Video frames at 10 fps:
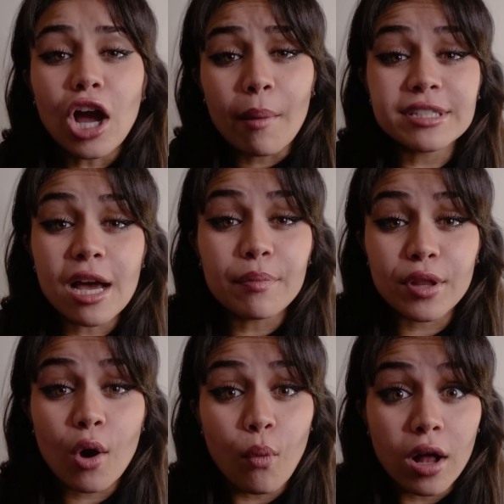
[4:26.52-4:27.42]
Comment down
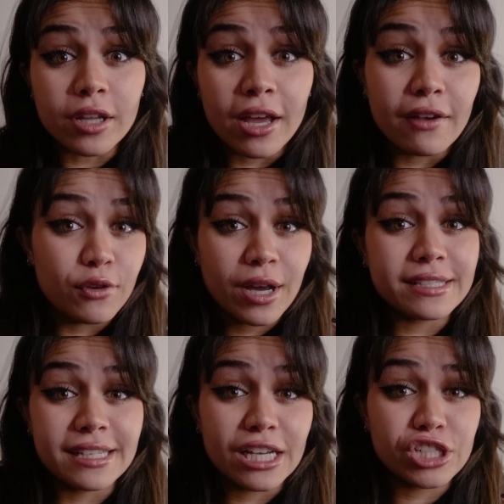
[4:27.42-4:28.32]
below walnut if you
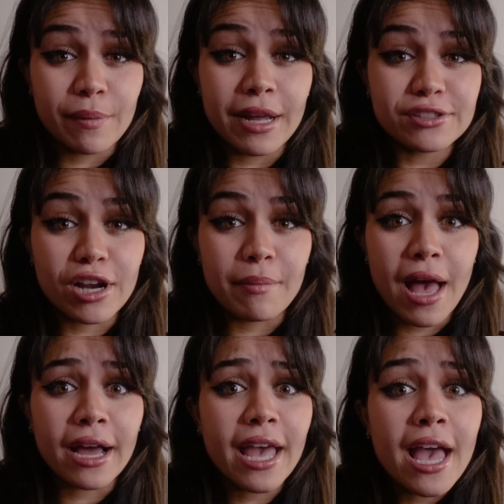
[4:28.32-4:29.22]
guys think I should get my Instagram
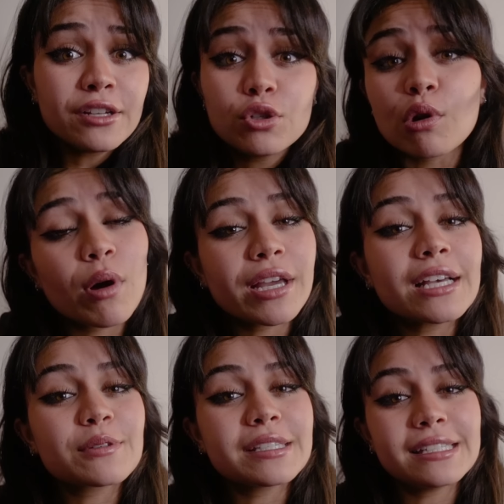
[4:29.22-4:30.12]
back, and who or what you
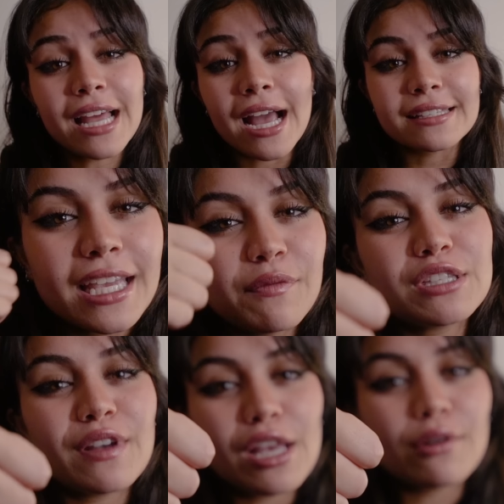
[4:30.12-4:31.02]
guys wanna see next. Give
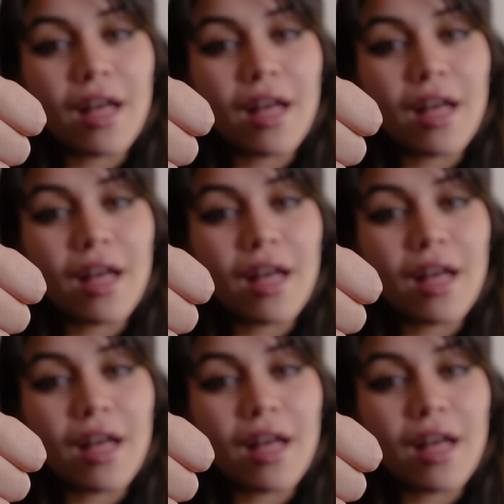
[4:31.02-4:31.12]
this video a